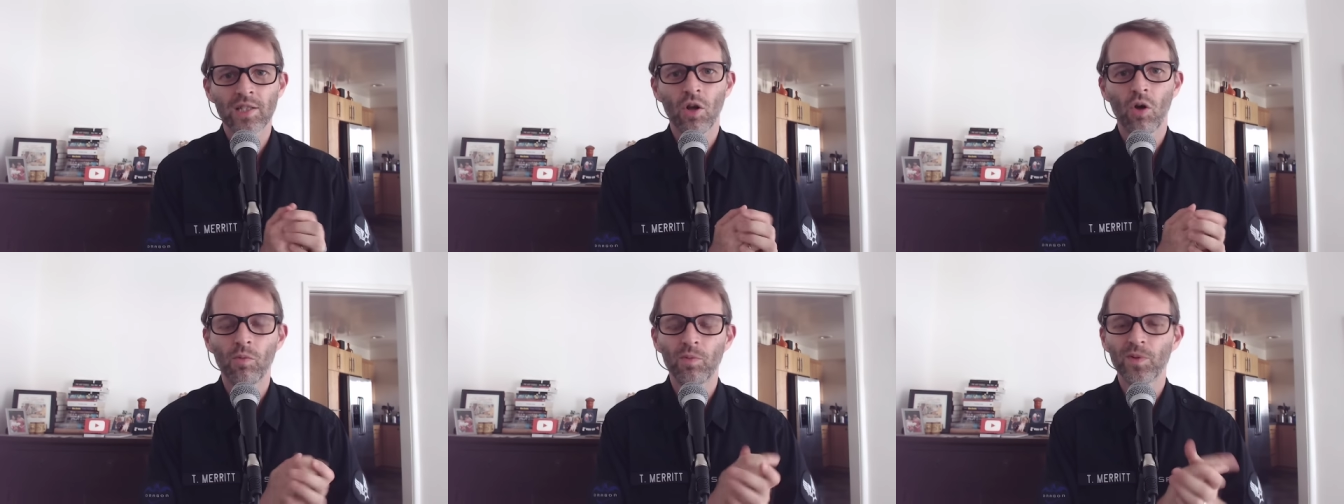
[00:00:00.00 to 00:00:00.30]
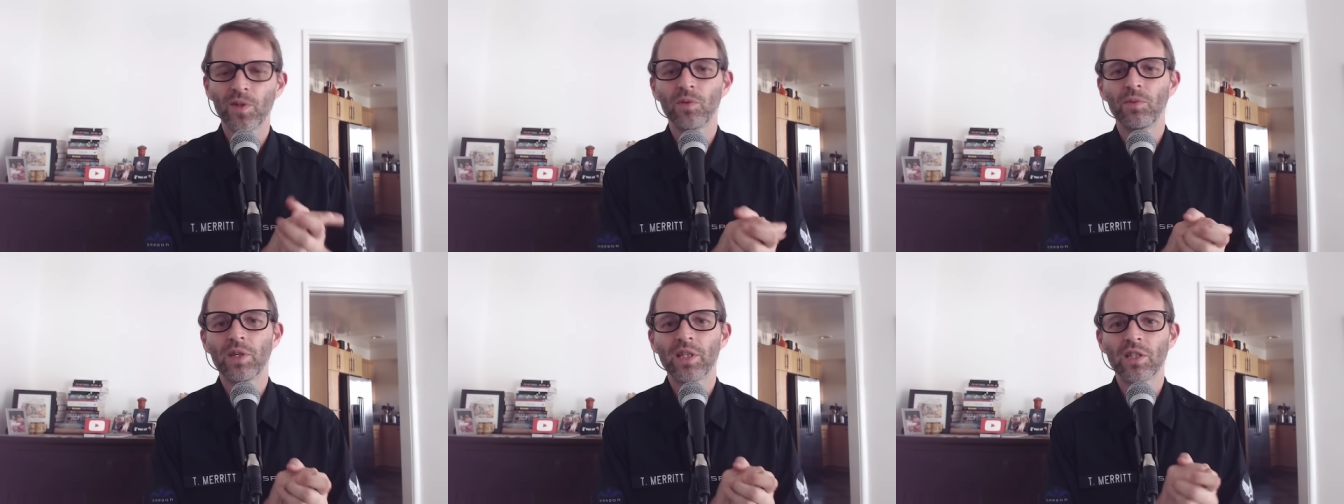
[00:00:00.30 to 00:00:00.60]

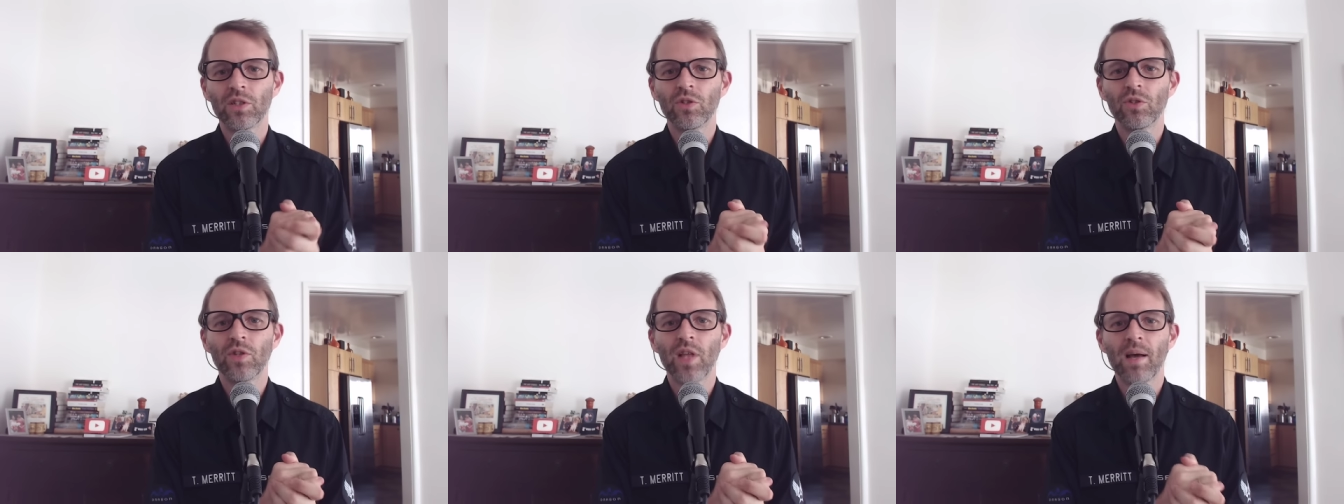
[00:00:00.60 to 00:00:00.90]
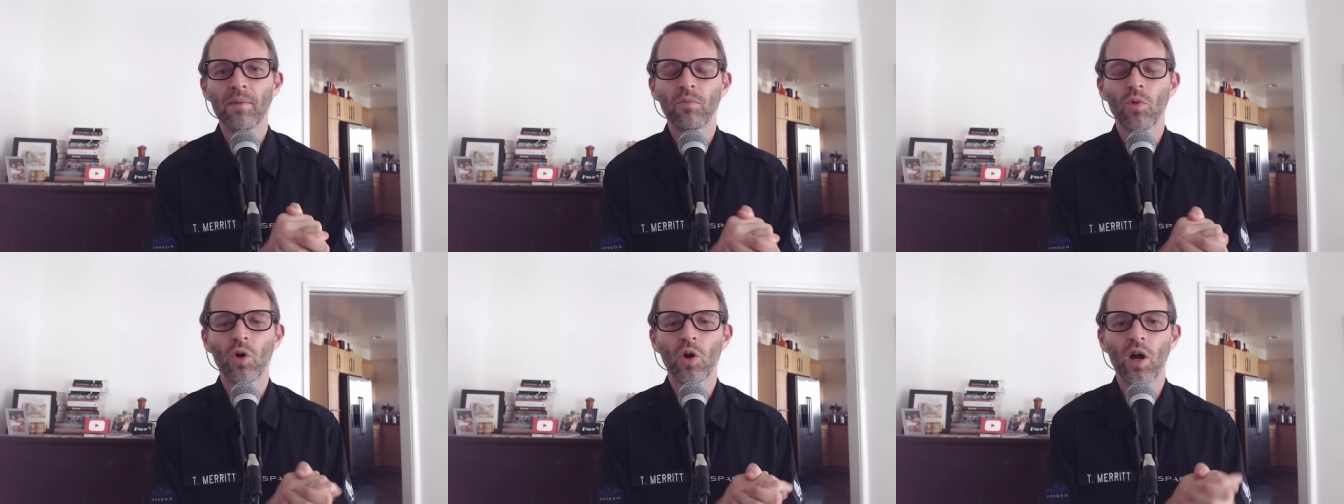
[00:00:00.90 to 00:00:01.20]
Hopefully we can do
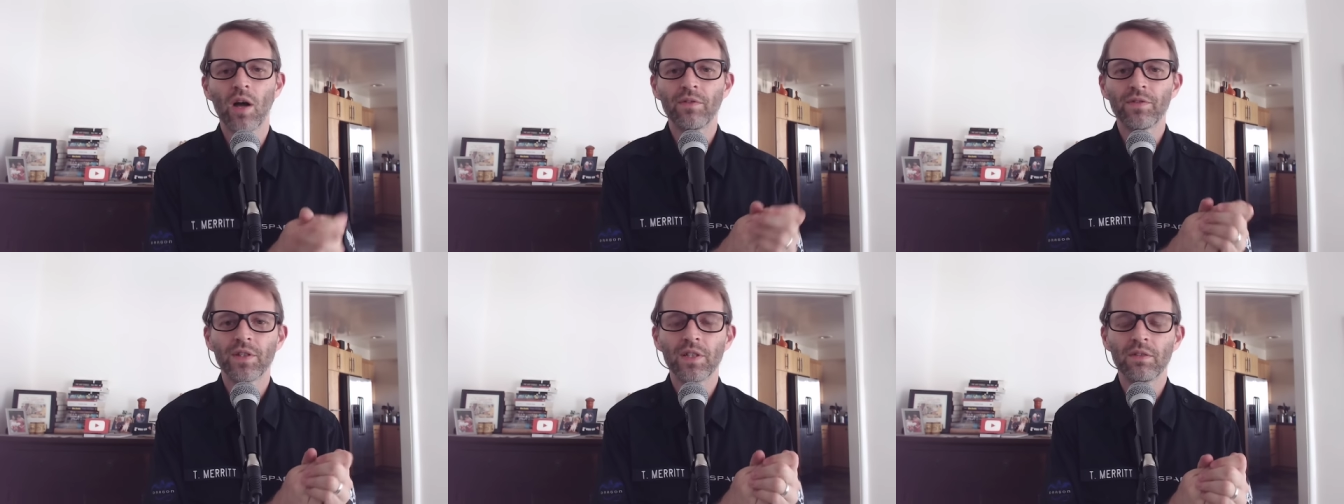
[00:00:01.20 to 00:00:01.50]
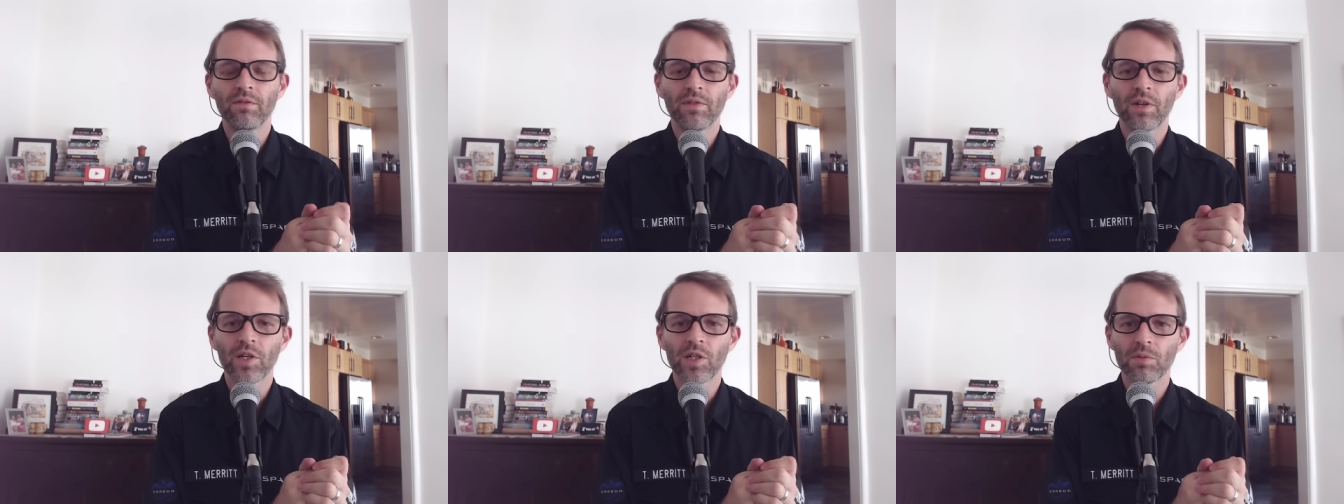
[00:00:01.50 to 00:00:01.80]
that more often
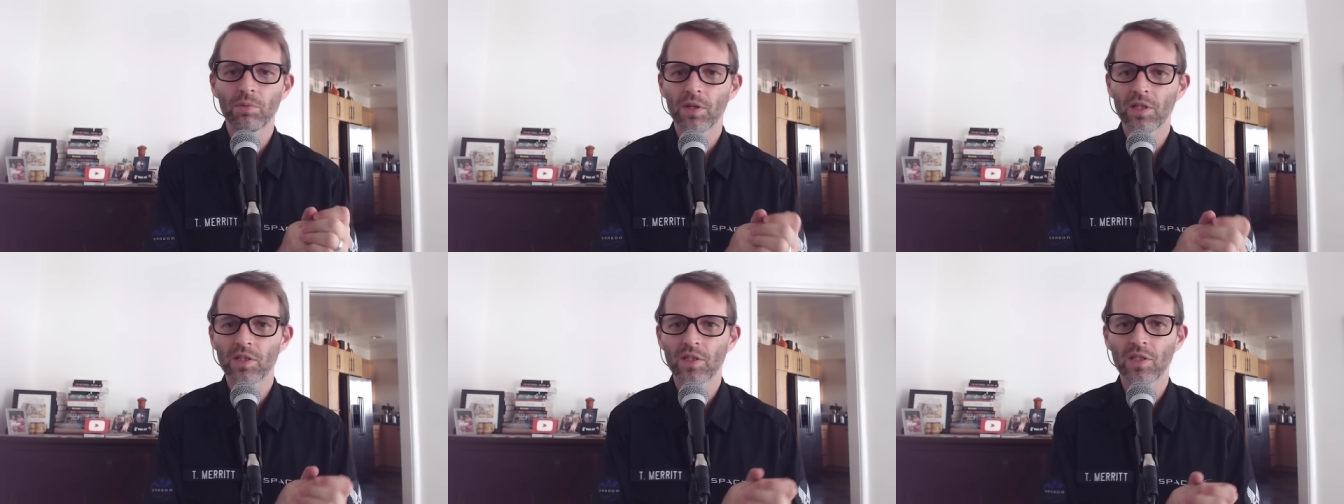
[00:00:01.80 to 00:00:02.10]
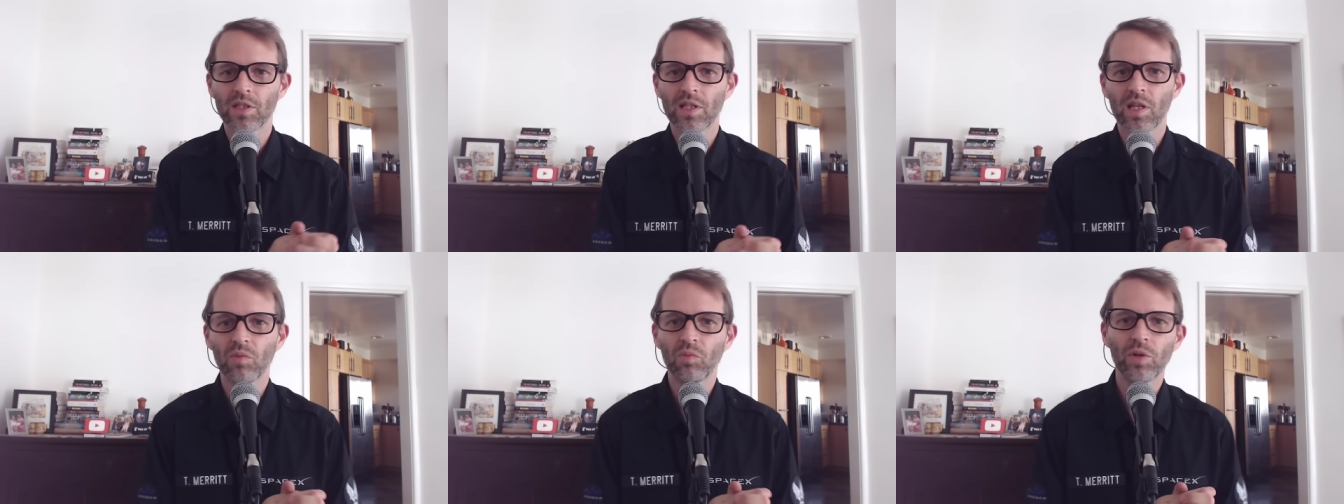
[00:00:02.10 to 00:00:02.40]
in various
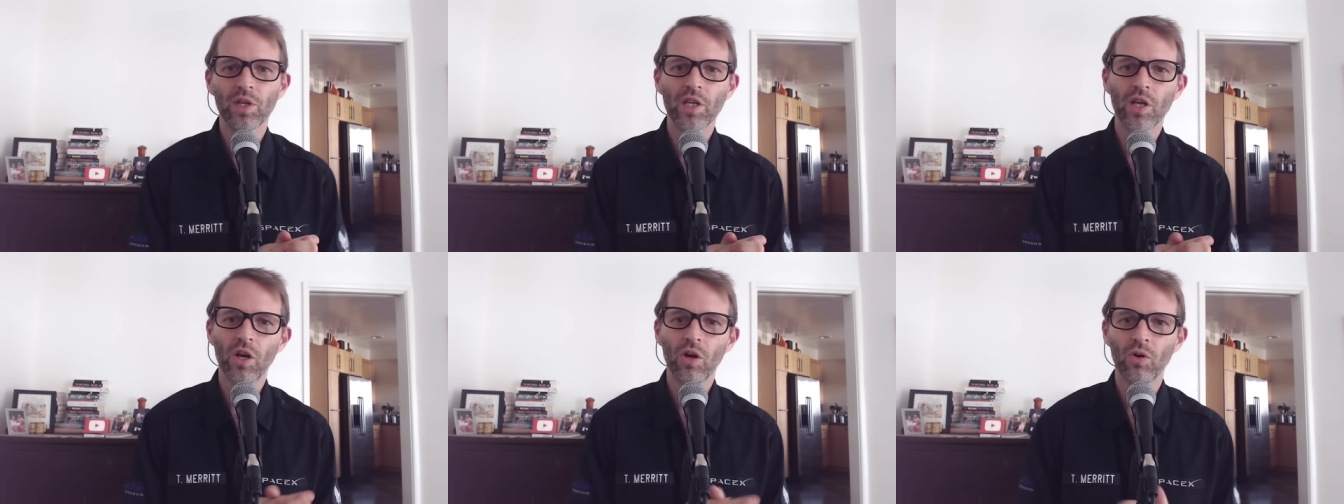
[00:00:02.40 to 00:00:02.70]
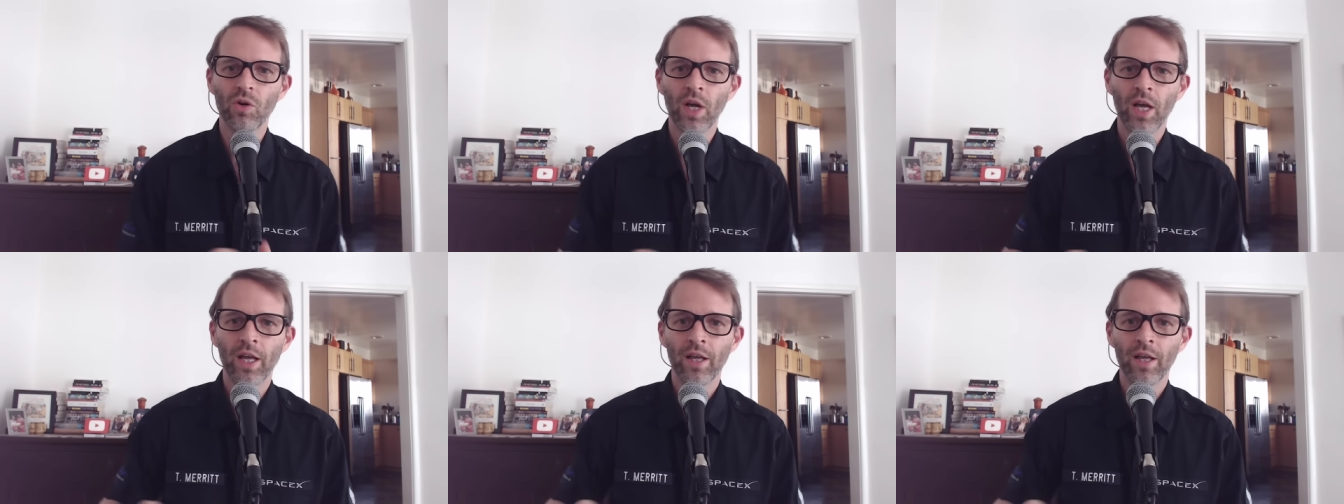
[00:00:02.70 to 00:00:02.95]
places that we go.